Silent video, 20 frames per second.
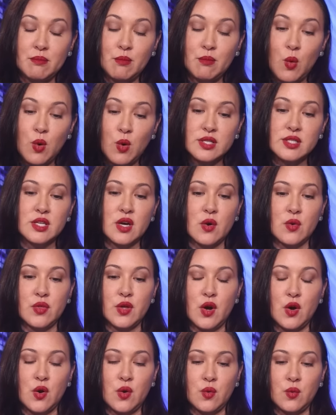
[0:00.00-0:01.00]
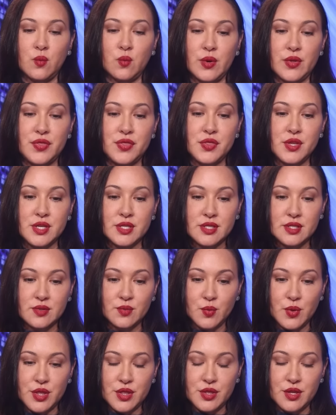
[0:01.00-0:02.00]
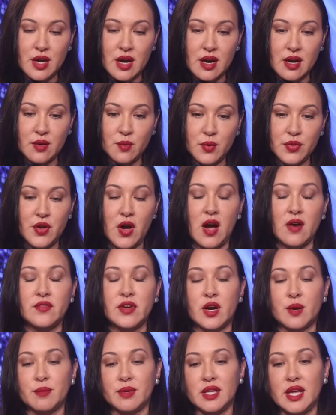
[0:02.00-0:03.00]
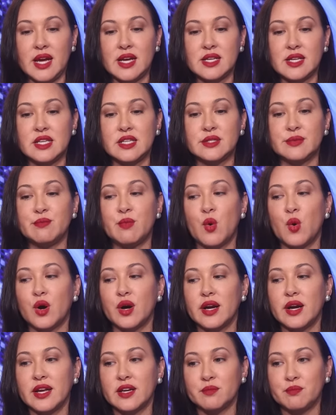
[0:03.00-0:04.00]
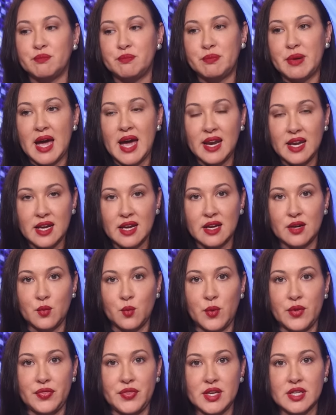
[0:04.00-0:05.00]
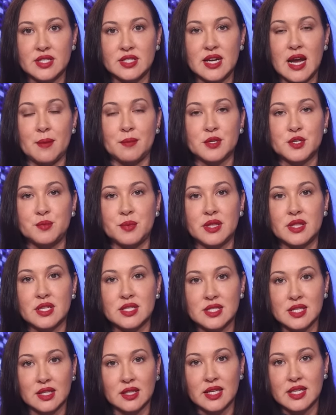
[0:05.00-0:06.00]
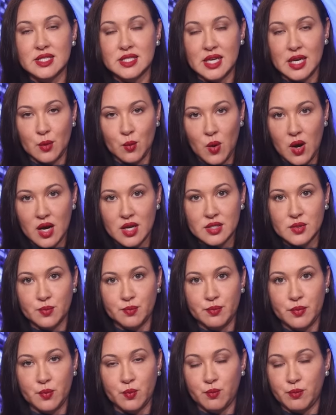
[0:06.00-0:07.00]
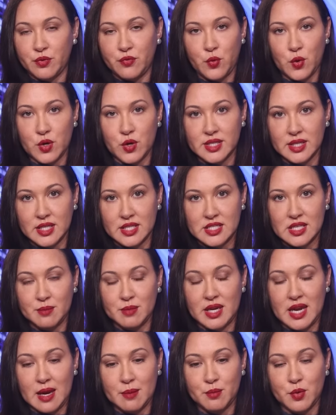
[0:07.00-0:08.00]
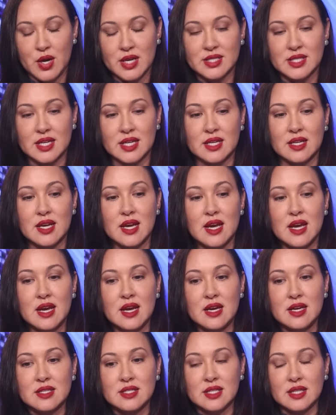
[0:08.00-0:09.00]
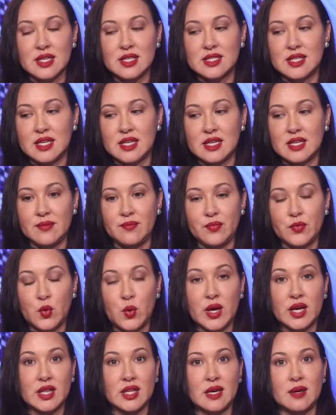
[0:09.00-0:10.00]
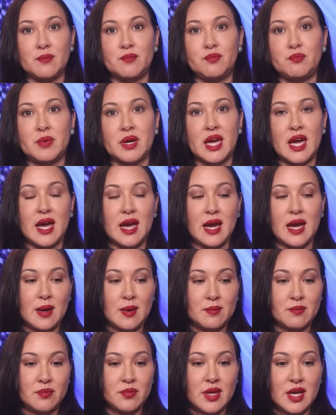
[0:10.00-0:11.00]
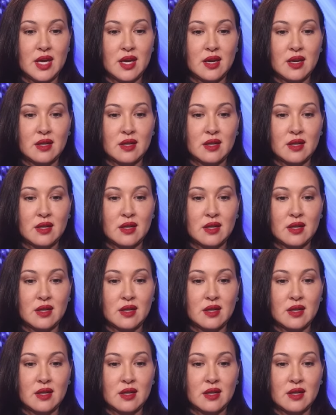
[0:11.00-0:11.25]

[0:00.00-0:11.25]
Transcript: more so, though, with this with uh, with Javier Malaise, he's more embedded with the establishment than Zelensky was before Zelensky became president. Zelensky quickly became